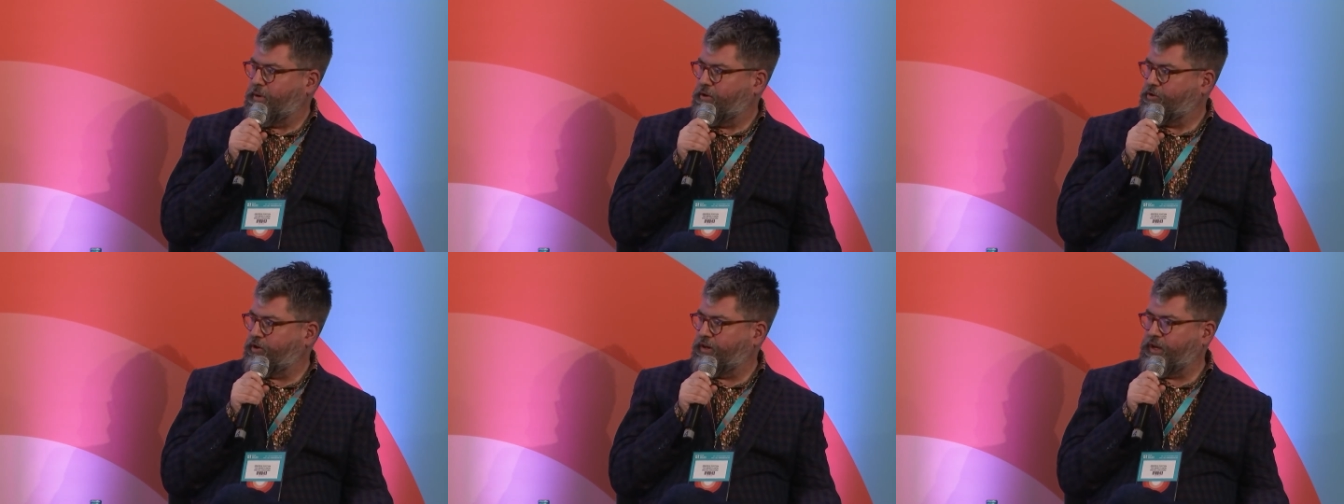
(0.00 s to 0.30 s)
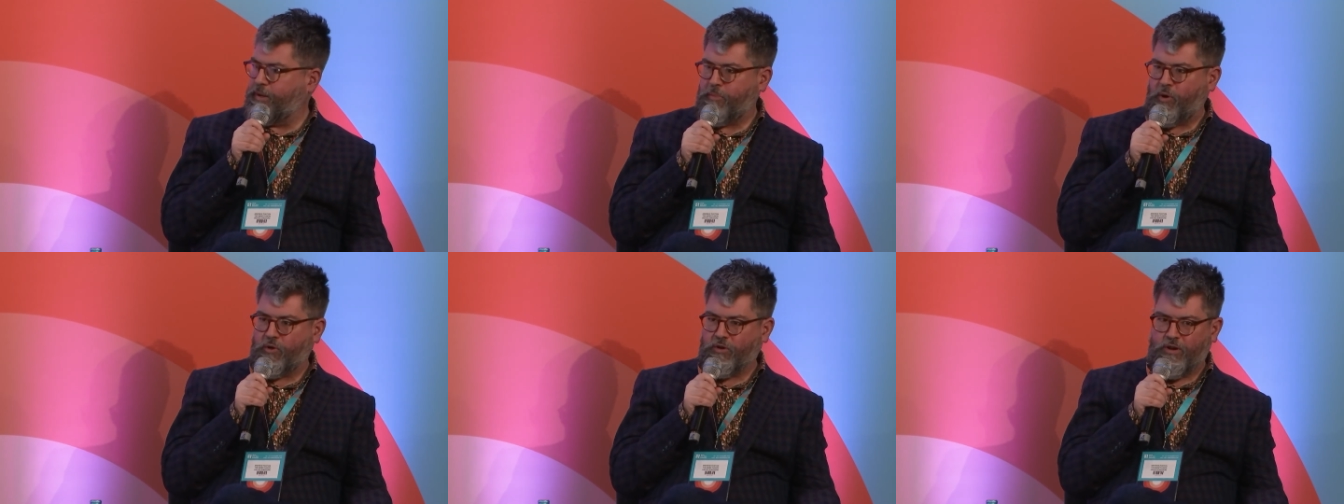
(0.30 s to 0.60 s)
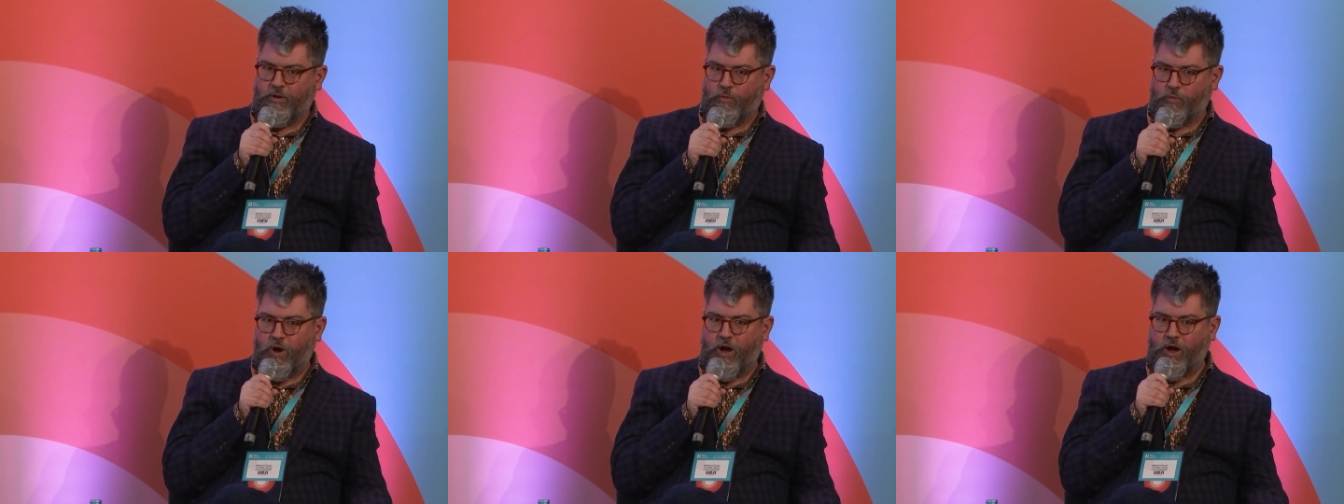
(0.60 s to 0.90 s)
I drink a
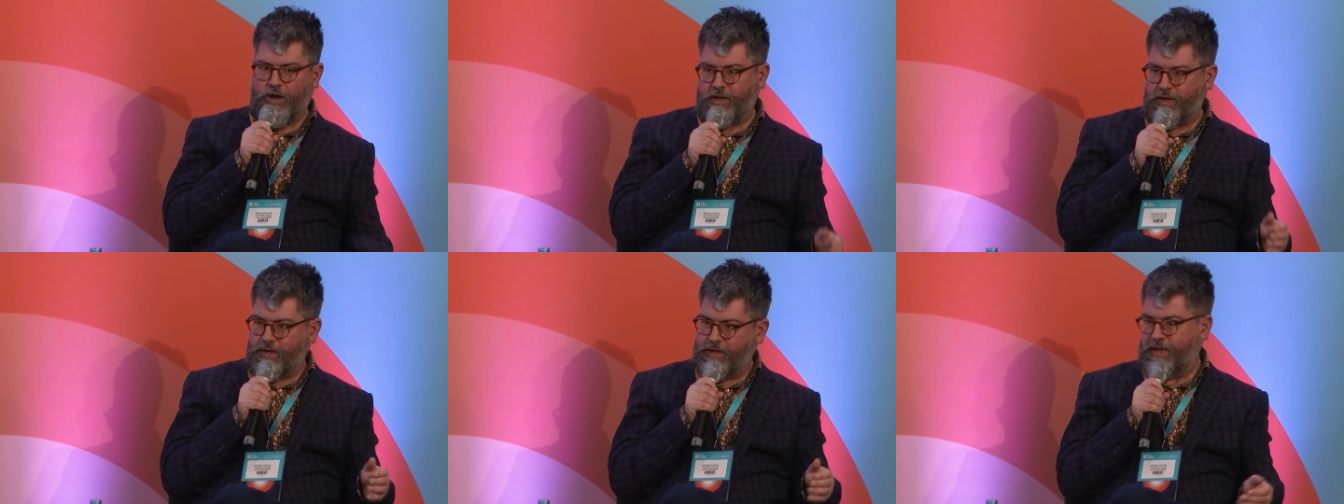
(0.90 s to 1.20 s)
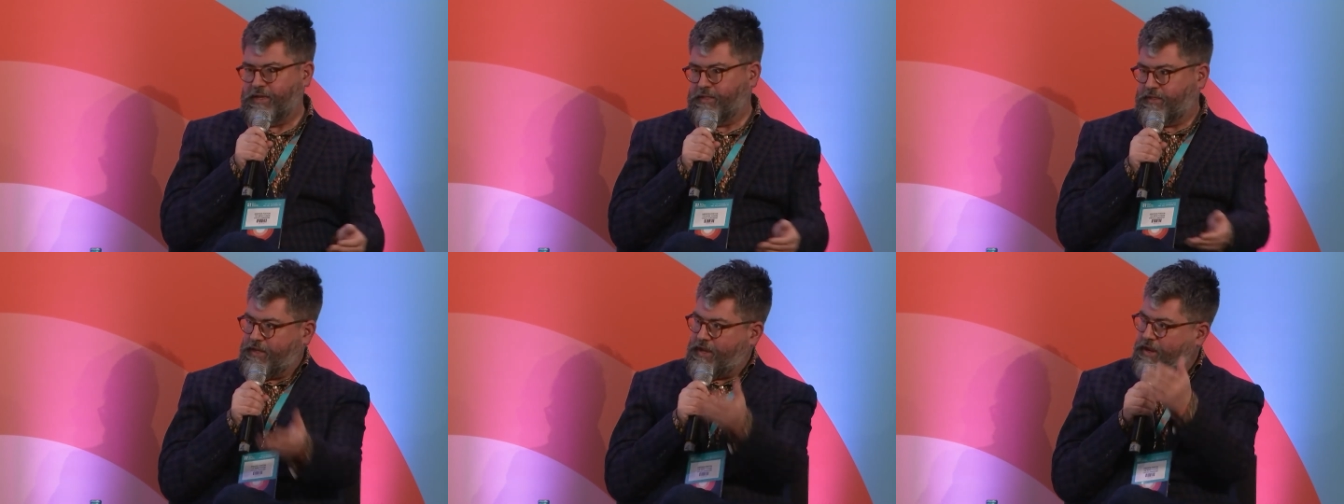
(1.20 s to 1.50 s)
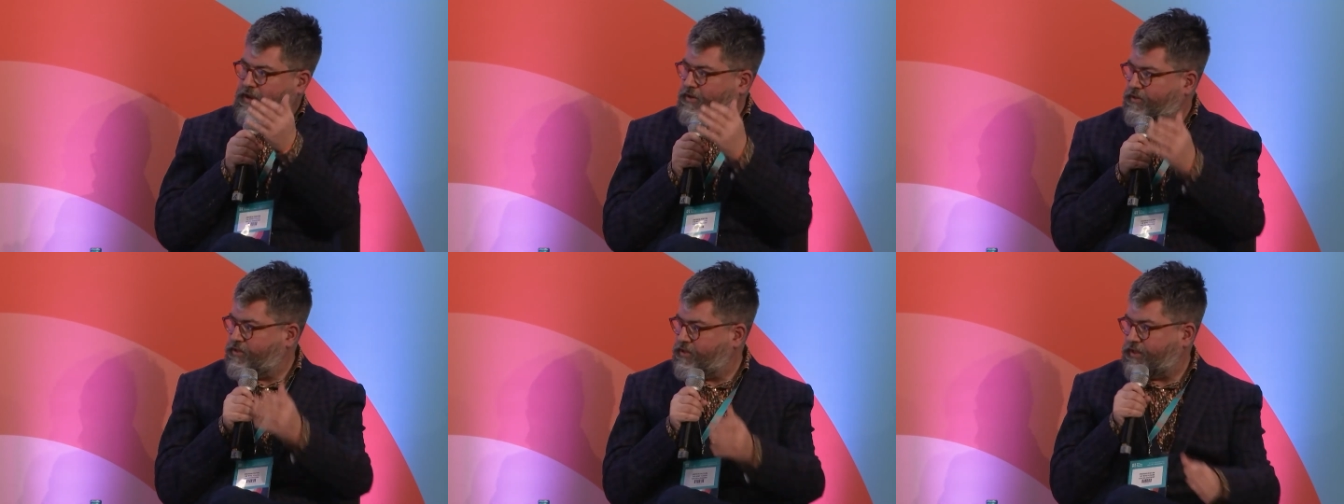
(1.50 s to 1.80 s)
bottle of wine, and here's the
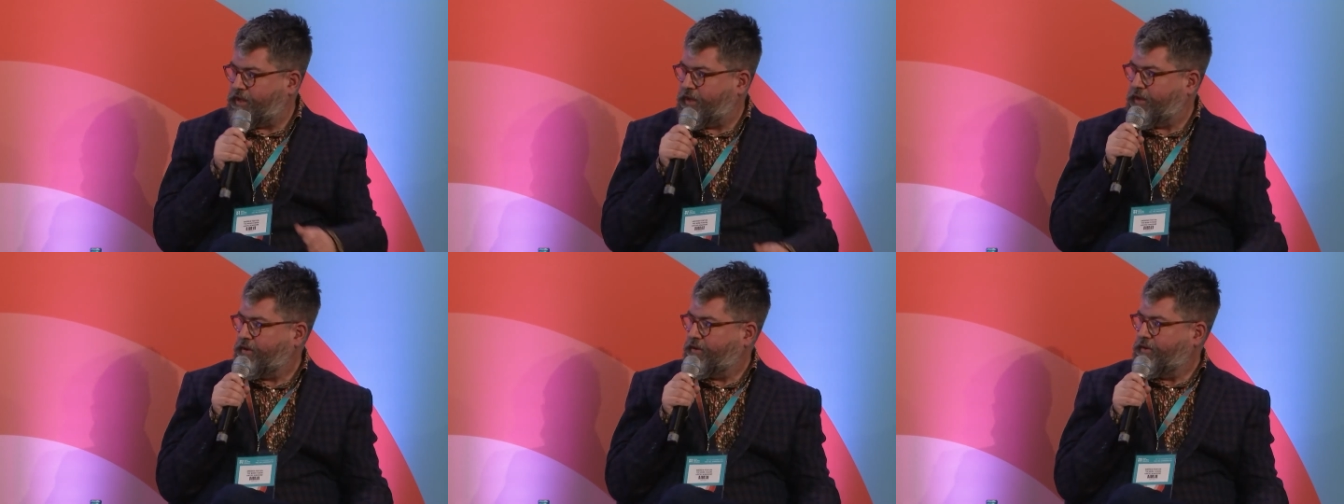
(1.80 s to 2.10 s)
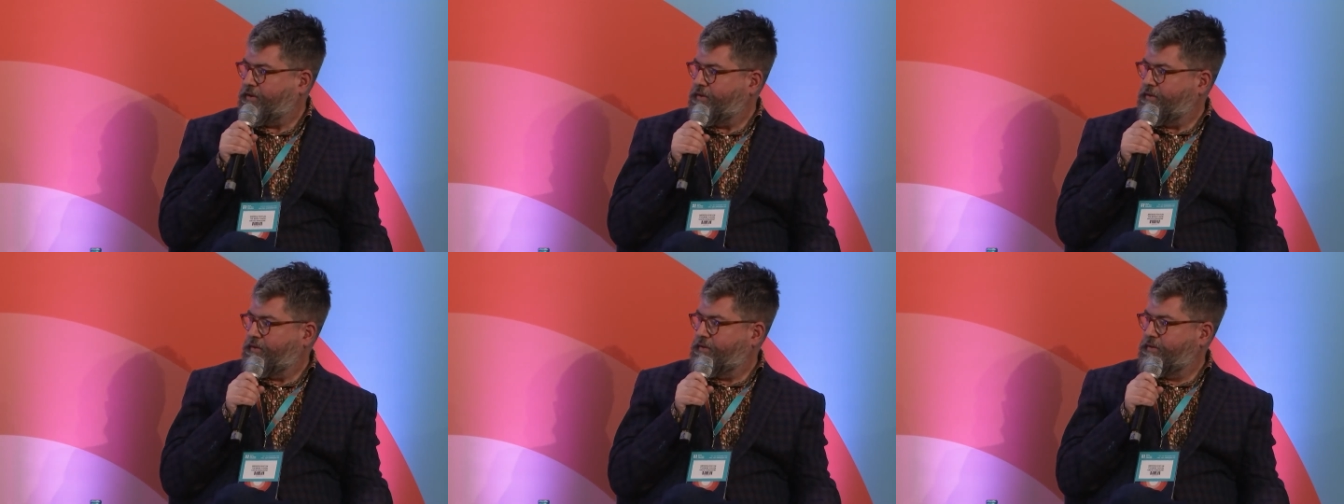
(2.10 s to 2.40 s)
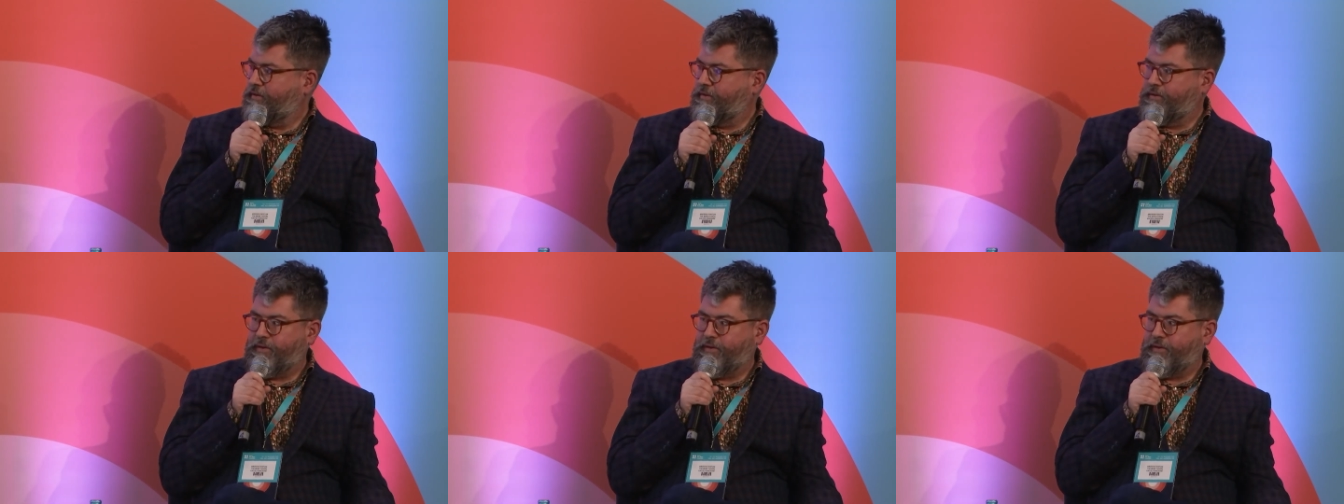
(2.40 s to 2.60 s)
answer. That's right.